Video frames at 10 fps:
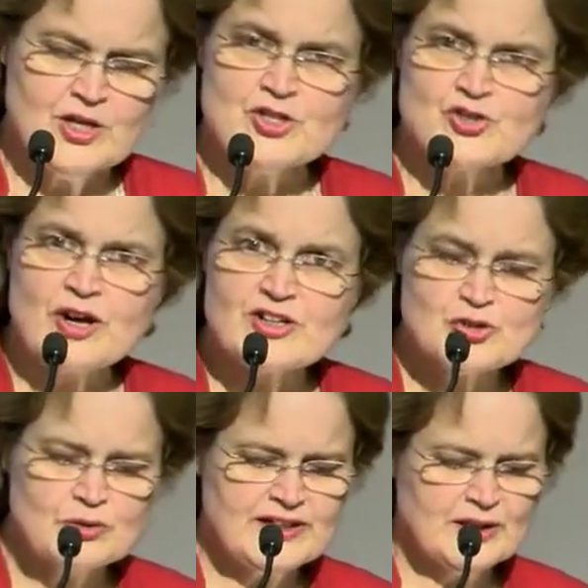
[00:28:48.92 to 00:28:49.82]

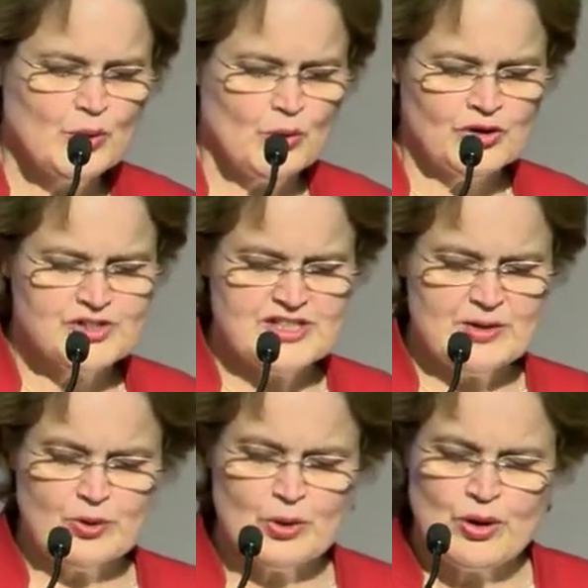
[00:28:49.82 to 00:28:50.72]
Structural inequality
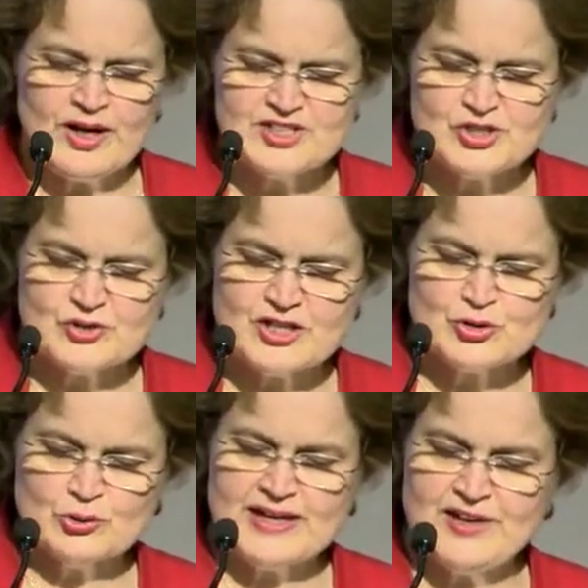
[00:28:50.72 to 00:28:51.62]
requires
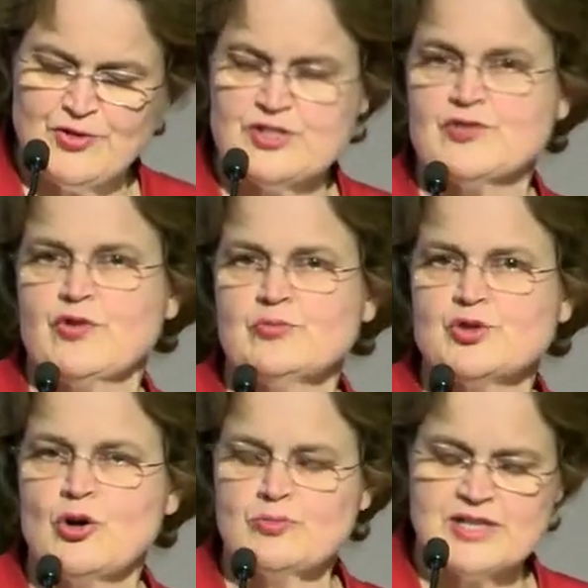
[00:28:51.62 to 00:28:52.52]
structural efforts from
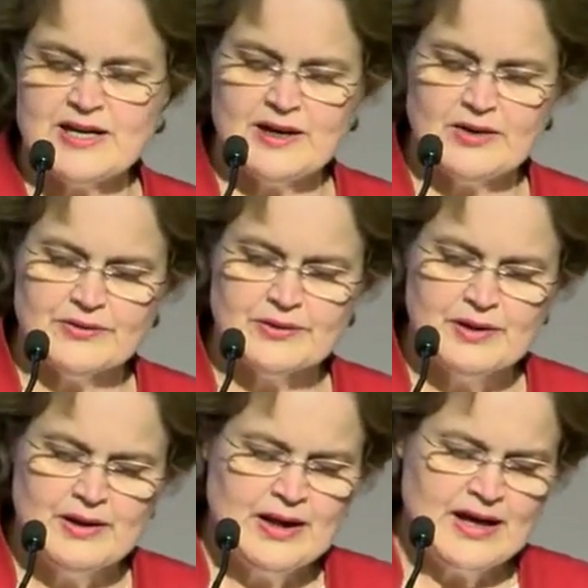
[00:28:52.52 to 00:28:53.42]
top down
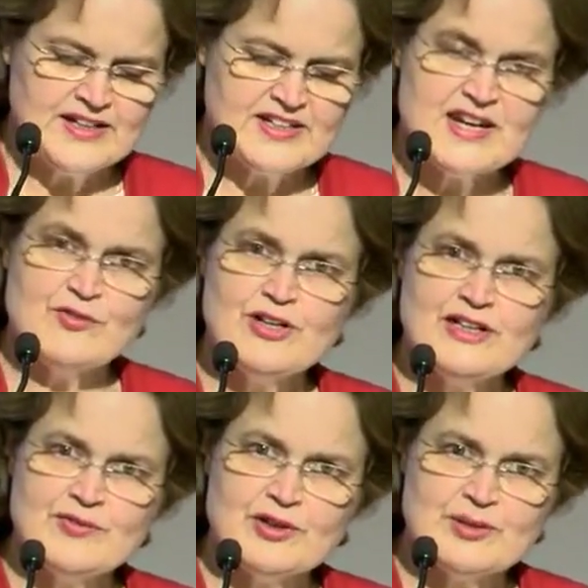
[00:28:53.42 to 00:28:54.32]
and at every
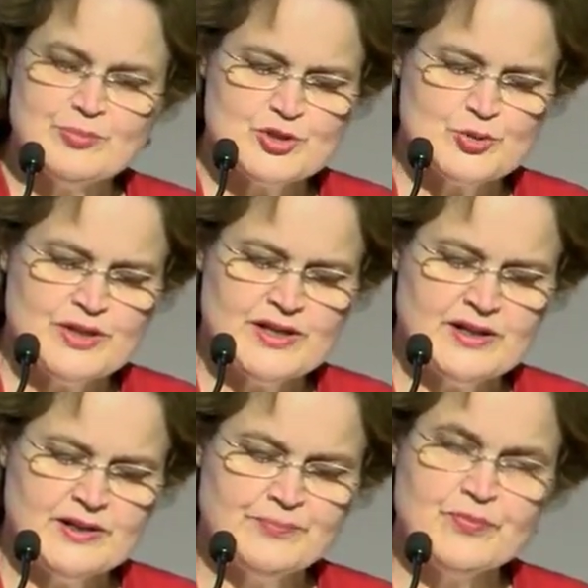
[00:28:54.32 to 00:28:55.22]
level in
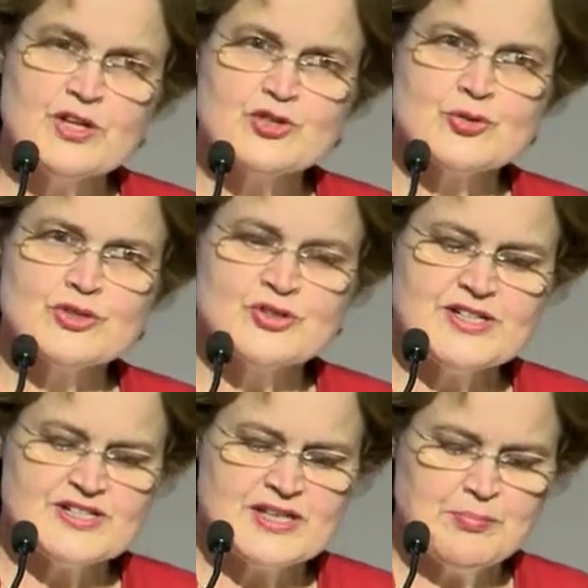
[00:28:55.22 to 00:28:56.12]
between to
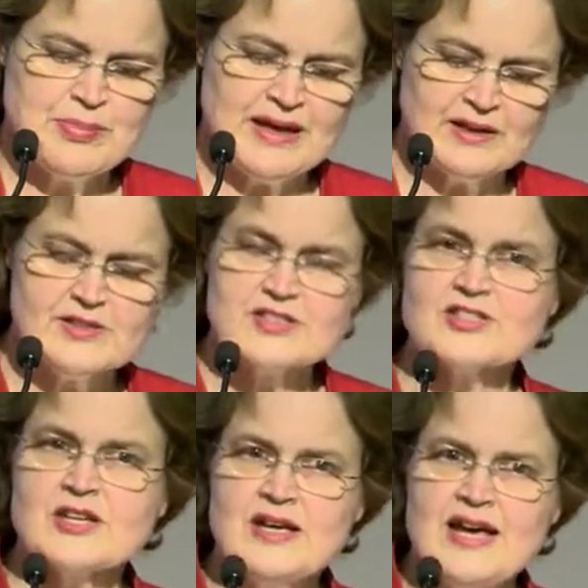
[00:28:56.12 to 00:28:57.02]
address
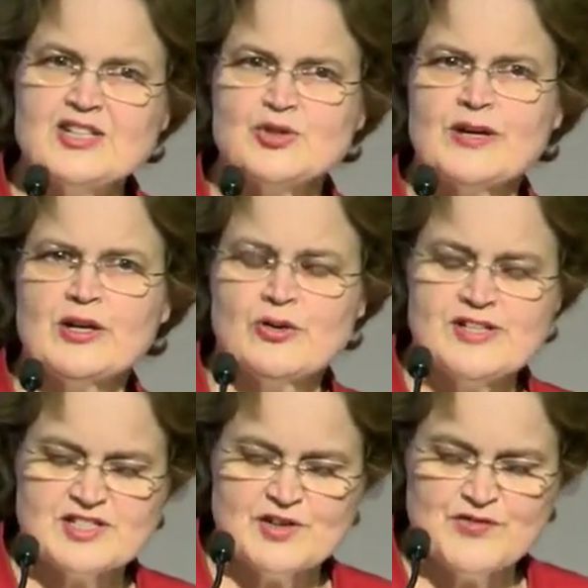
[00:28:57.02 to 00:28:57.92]
imbalance and to
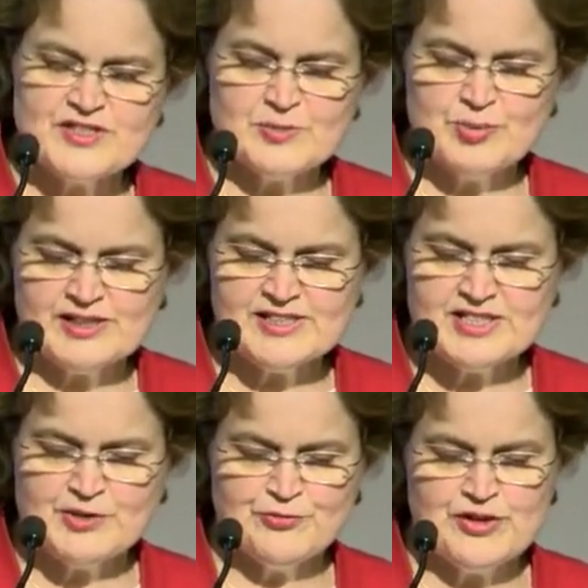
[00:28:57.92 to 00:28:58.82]
increase the
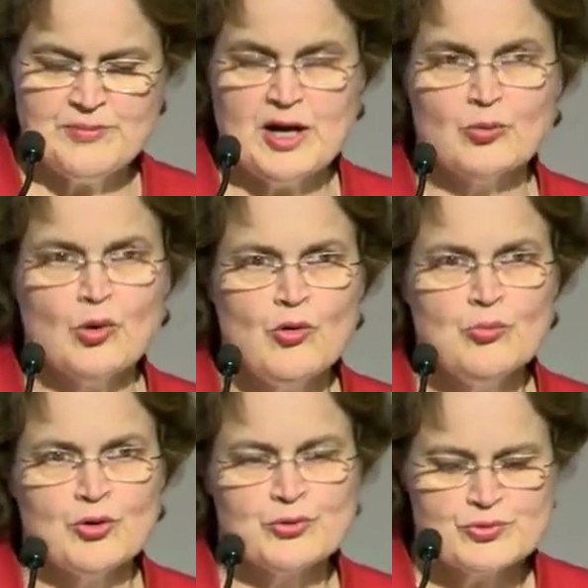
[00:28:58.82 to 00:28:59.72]
visibility of female role
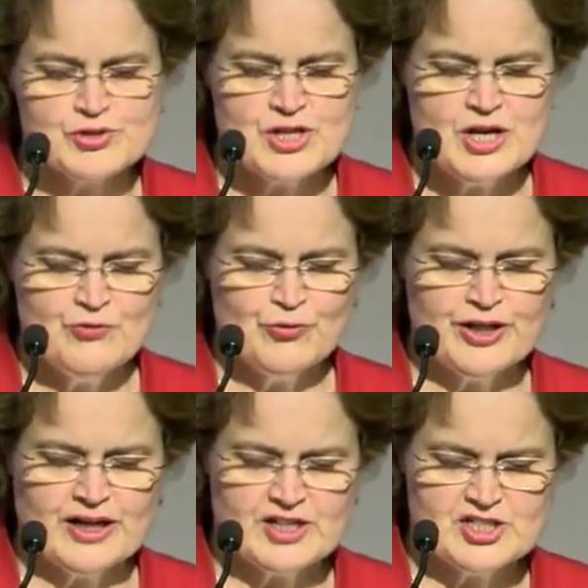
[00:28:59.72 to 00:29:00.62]
models for
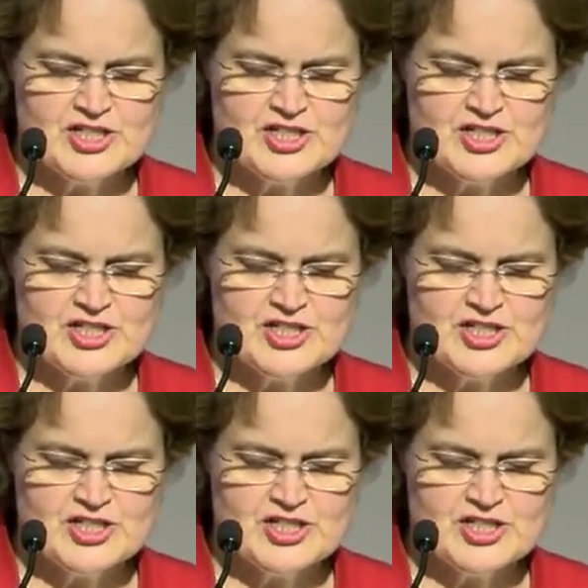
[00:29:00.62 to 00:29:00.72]
younger